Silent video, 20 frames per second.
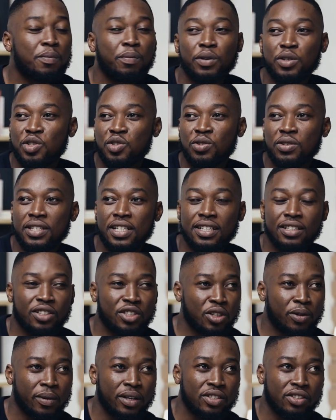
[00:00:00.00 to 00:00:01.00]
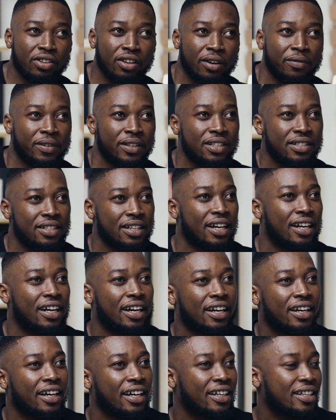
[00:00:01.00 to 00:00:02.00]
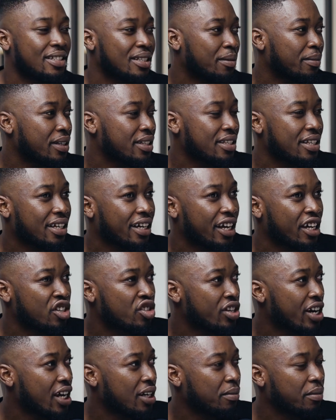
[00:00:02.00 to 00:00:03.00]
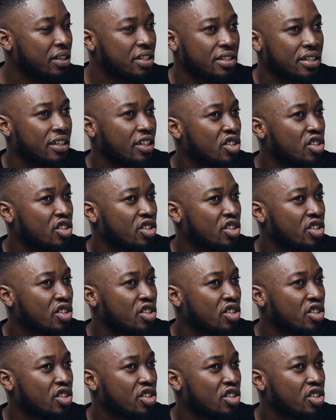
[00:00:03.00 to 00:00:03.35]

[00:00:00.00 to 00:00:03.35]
opposed to you take the job as a graphic designer and then somebody say, can you try animation?